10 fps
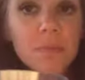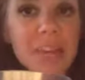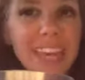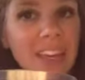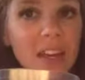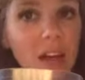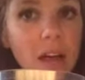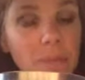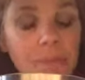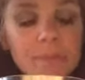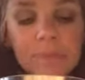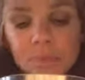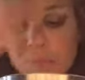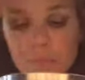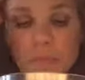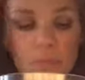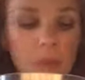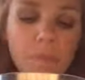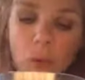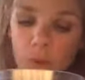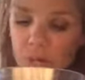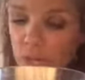me, but we're